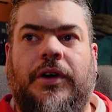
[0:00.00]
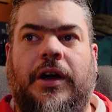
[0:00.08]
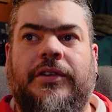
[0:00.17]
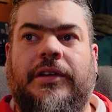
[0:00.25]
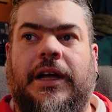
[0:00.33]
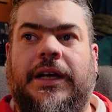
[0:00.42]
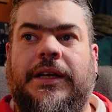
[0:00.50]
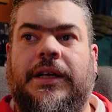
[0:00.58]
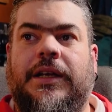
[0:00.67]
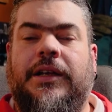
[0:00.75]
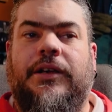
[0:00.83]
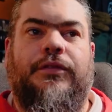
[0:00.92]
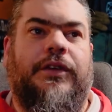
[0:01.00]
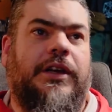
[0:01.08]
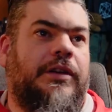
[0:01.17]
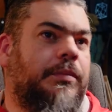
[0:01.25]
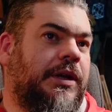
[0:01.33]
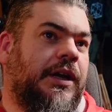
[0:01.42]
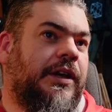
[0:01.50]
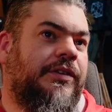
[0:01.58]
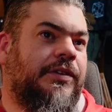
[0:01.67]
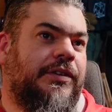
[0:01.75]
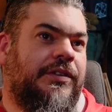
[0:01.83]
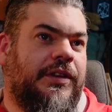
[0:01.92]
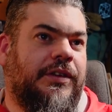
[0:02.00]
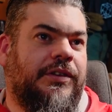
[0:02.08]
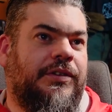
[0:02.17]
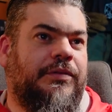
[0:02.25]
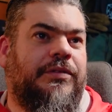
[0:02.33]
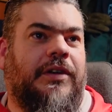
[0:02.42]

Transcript: far as like Feed Me, I took stills from